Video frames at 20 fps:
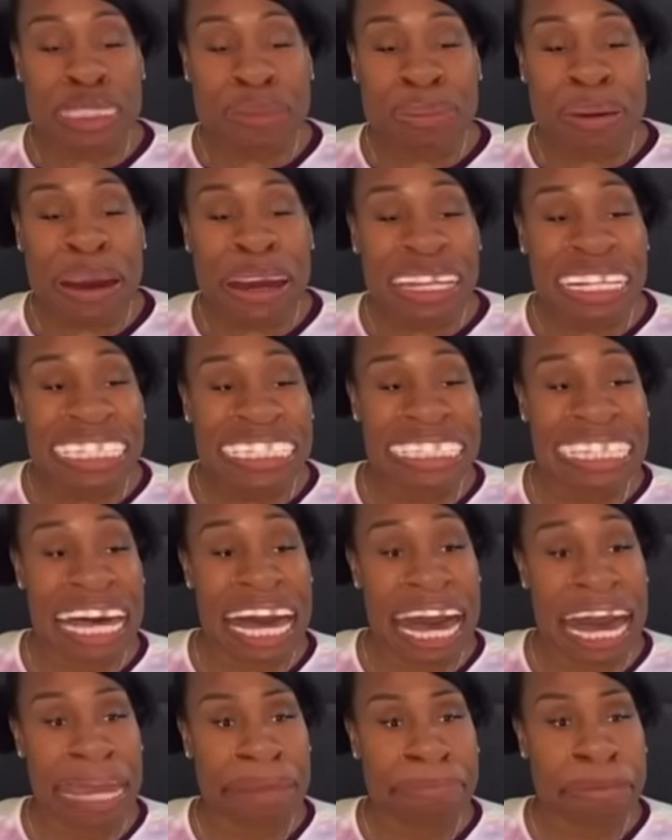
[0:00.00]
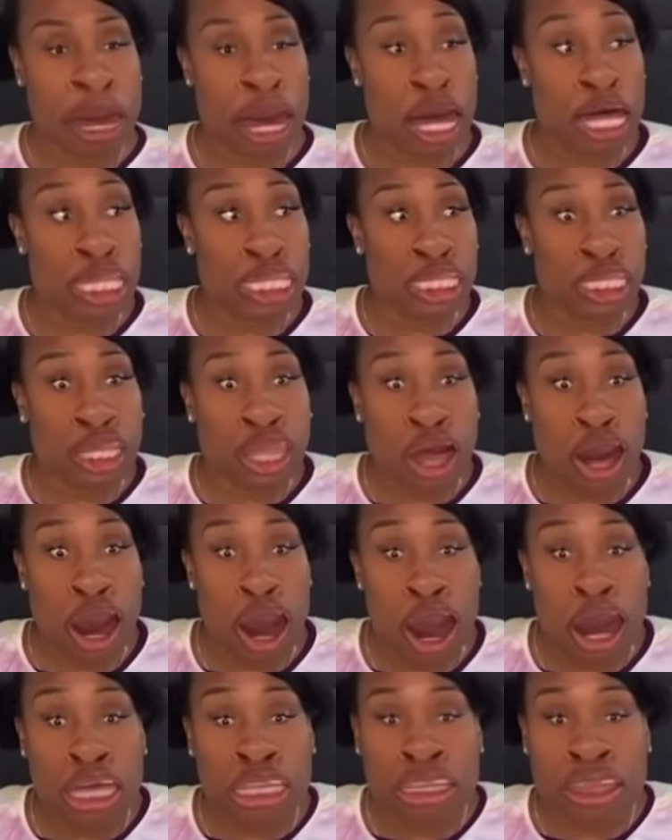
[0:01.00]
upon a time, a
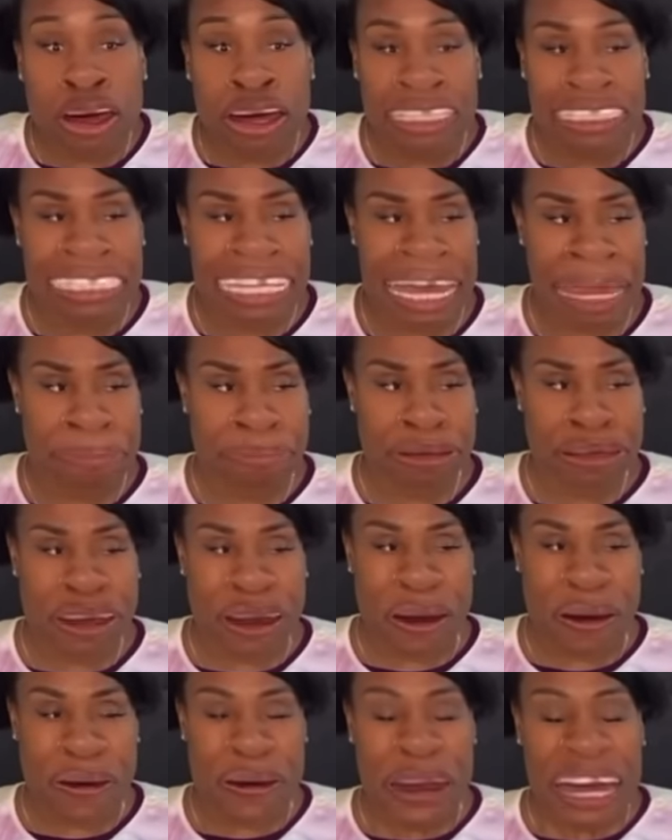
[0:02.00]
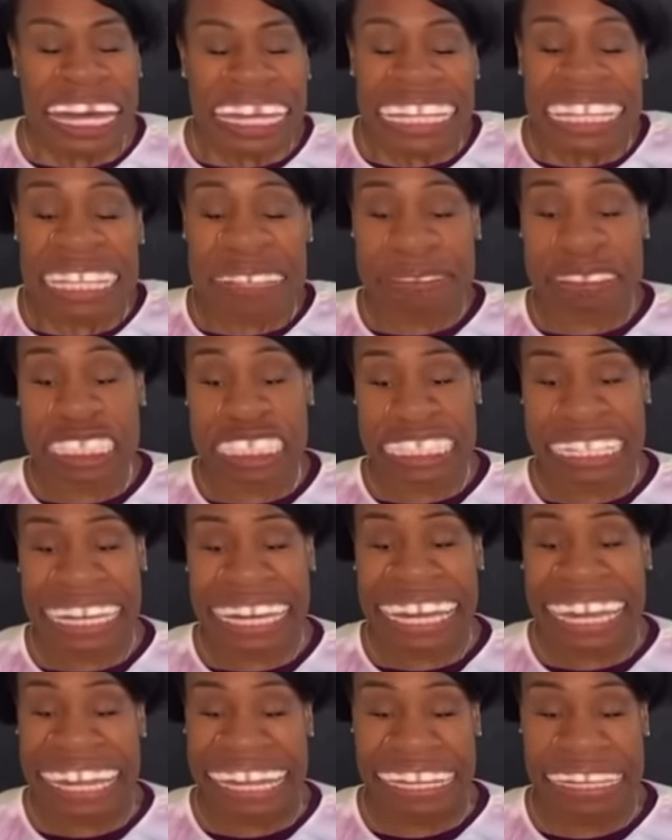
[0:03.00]
long, long time ago, lived a
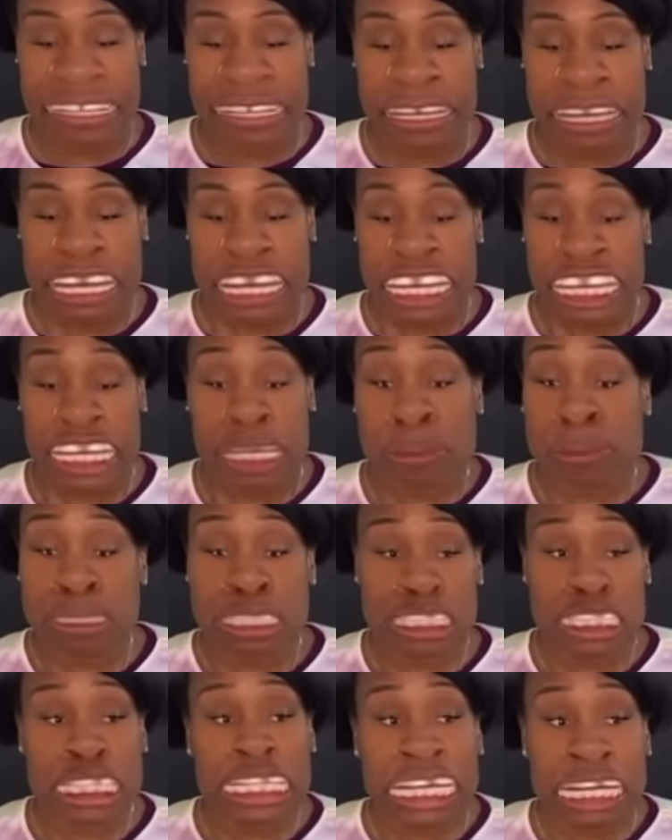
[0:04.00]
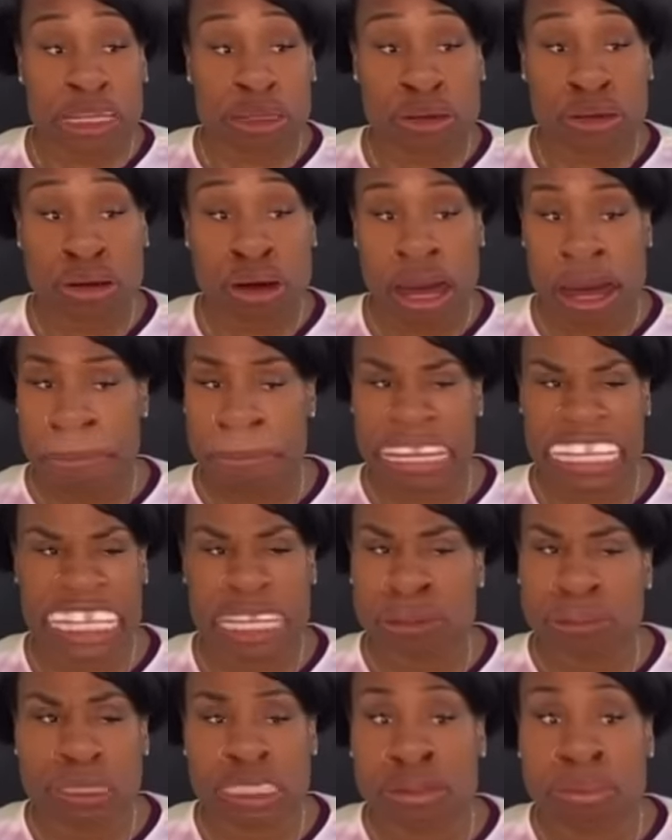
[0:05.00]
king. He was little, but
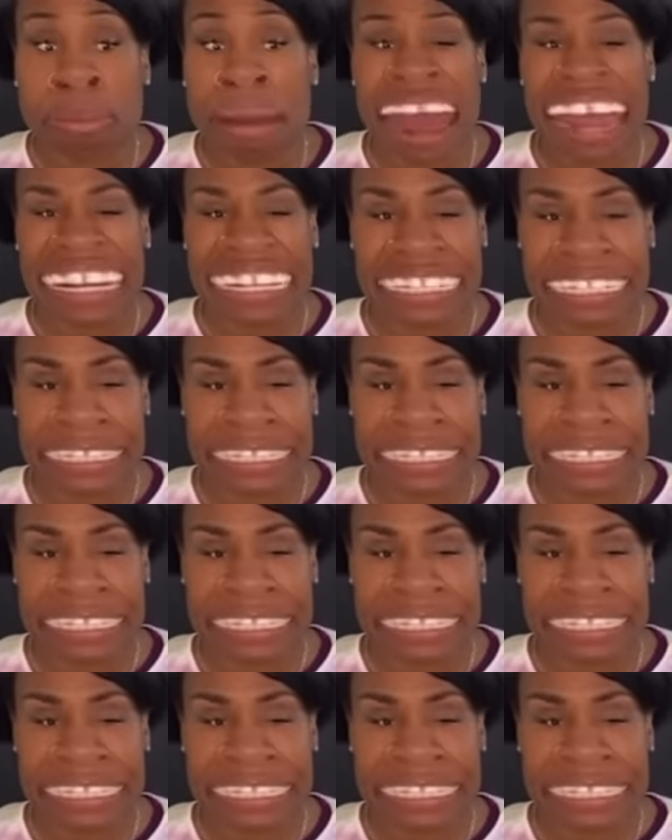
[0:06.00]
he was mighty.